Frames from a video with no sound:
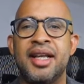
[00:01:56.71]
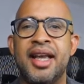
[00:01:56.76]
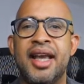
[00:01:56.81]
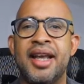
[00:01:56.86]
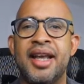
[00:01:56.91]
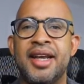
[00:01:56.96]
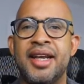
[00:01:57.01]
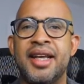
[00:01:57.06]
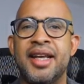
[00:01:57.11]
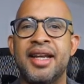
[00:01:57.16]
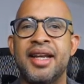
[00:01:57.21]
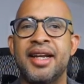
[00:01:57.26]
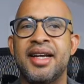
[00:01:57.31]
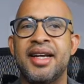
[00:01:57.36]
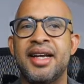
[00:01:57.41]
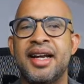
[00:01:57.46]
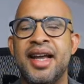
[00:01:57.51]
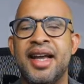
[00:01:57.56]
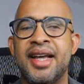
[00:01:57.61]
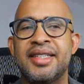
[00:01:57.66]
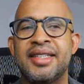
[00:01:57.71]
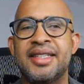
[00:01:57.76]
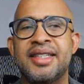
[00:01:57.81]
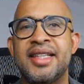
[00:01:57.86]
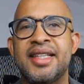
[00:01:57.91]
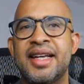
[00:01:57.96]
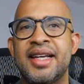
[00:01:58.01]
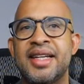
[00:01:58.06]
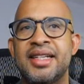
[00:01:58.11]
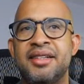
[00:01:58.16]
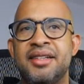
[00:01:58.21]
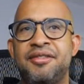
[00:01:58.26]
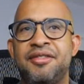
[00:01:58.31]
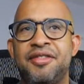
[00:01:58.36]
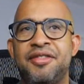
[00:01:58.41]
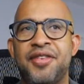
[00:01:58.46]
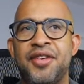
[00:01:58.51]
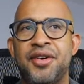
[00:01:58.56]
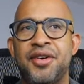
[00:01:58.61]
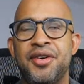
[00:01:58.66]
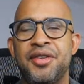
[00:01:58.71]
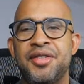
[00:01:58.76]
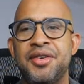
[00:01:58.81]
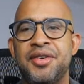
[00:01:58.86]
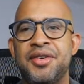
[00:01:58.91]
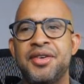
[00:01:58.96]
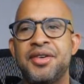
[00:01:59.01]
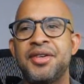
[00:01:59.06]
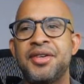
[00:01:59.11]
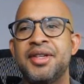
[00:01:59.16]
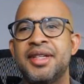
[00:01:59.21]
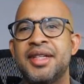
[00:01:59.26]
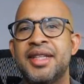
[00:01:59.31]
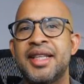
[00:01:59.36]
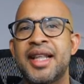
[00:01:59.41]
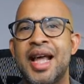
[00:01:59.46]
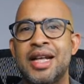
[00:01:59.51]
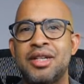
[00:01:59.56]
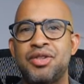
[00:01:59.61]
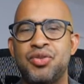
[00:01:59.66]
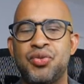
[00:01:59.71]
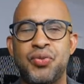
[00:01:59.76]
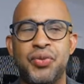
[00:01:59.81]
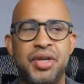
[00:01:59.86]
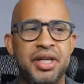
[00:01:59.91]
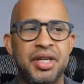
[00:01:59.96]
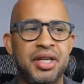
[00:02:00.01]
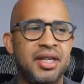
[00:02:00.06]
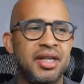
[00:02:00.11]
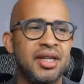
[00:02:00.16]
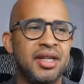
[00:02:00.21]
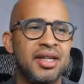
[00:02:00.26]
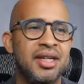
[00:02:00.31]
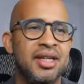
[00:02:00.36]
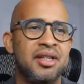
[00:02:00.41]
and then extend it further next week.